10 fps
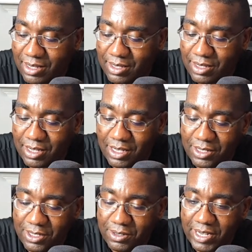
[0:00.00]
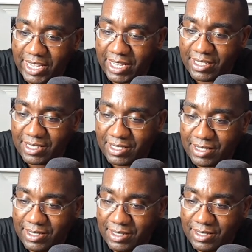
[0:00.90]
The Kunstler cast?
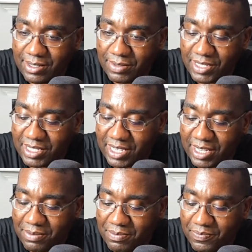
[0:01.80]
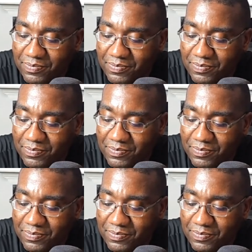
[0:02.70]
What's his name?